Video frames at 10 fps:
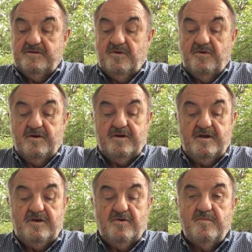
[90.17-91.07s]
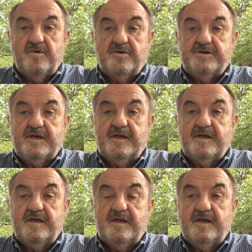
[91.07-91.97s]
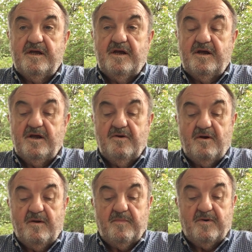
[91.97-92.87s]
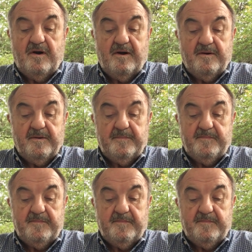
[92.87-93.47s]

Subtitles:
Lord, in your mercy, hear our prayer.